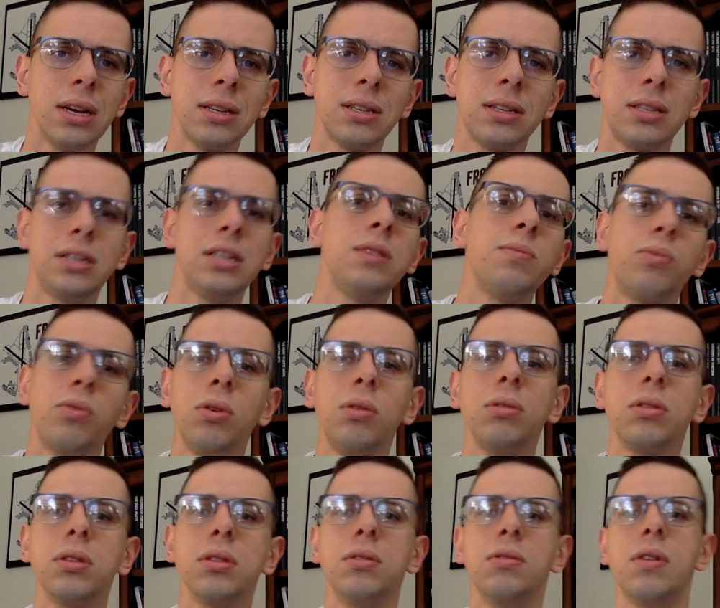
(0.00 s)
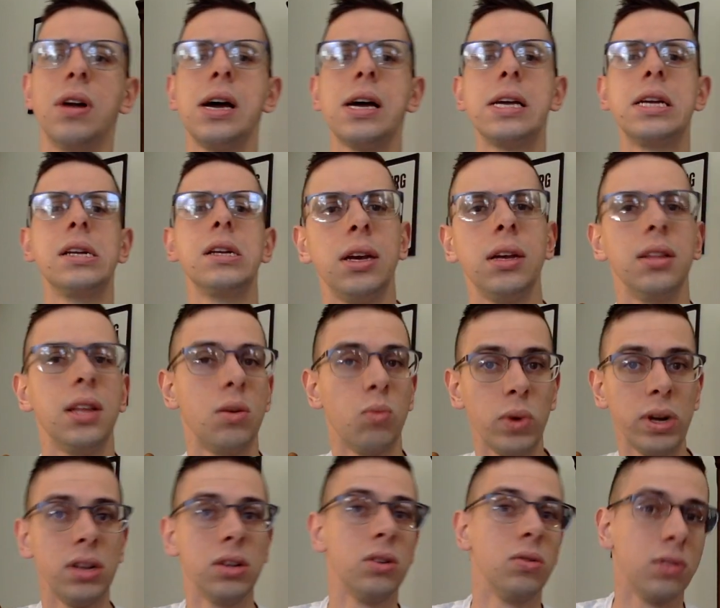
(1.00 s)
steep roll to the right and then
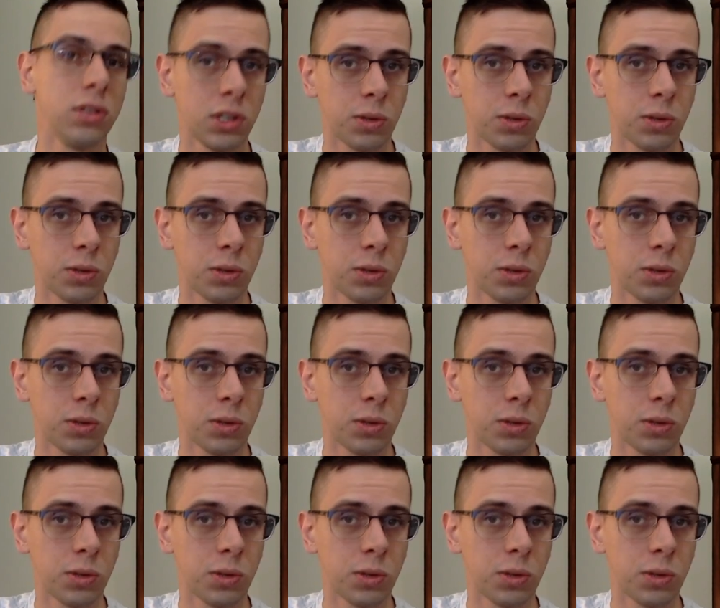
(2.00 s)
went into a